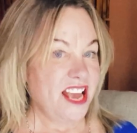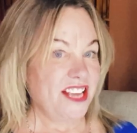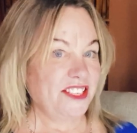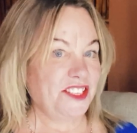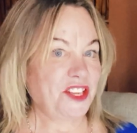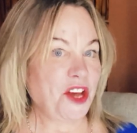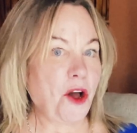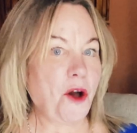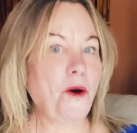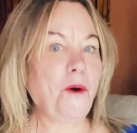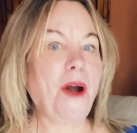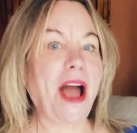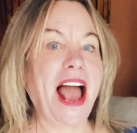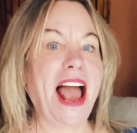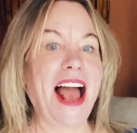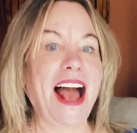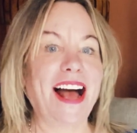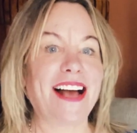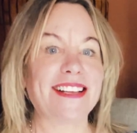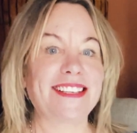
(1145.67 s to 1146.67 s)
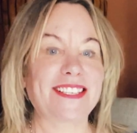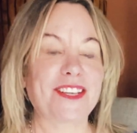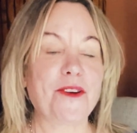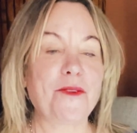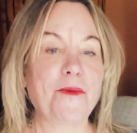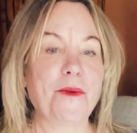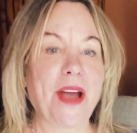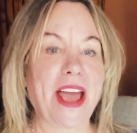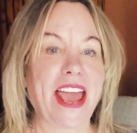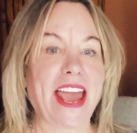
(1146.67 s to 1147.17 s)
So ask
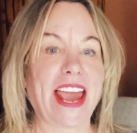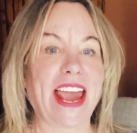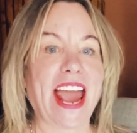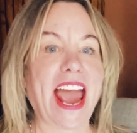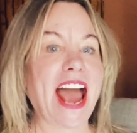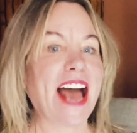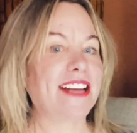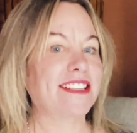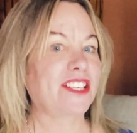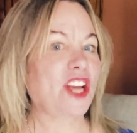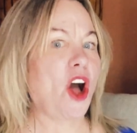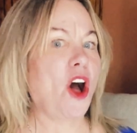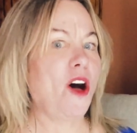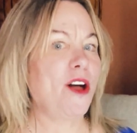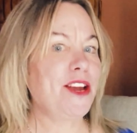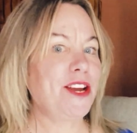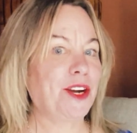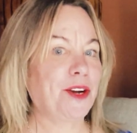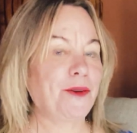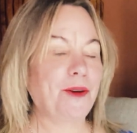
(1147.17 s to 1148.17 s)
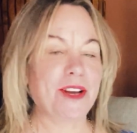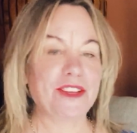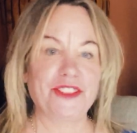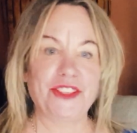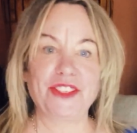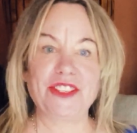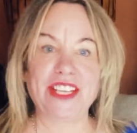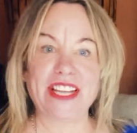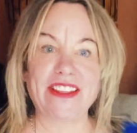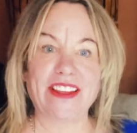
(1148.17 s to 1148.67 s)
away. Ask all your
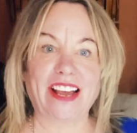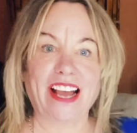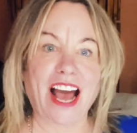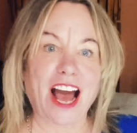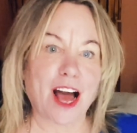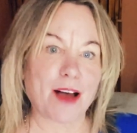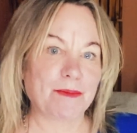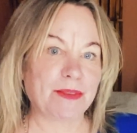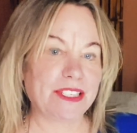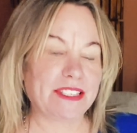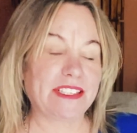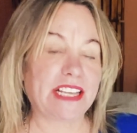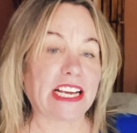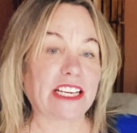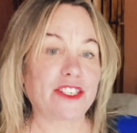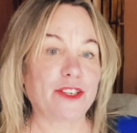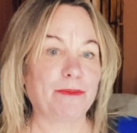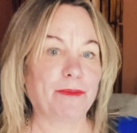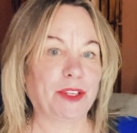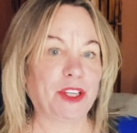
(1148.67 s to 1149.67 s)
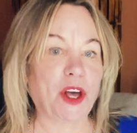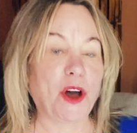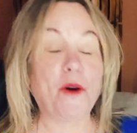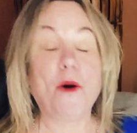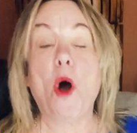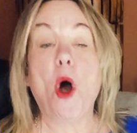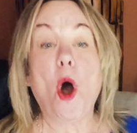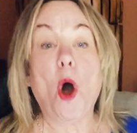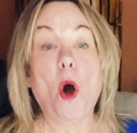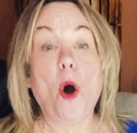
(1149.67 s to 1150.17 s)
questions in the comments section
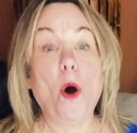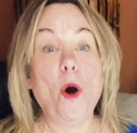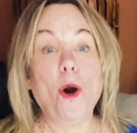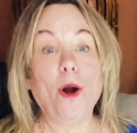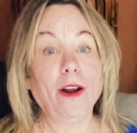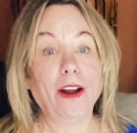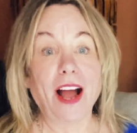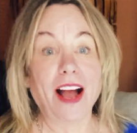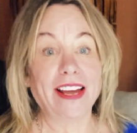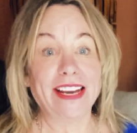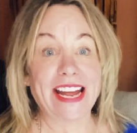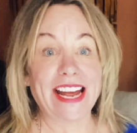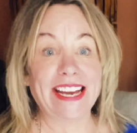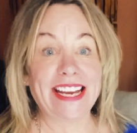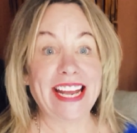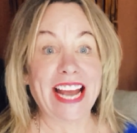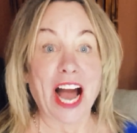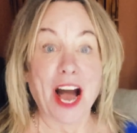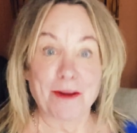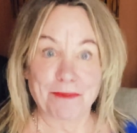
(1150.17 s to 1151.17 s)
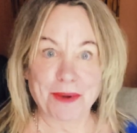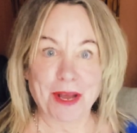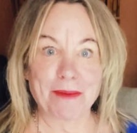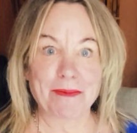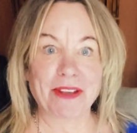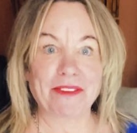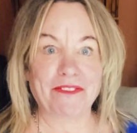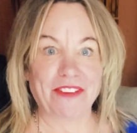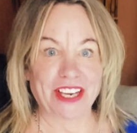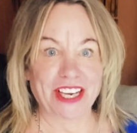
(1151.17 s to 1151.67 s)
below or on any
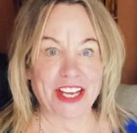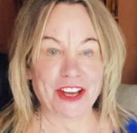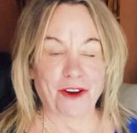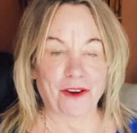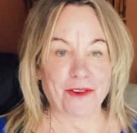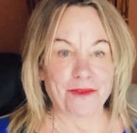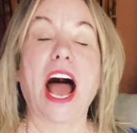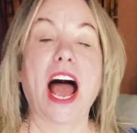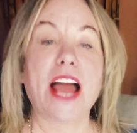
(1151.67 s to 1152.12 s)
upcoming video.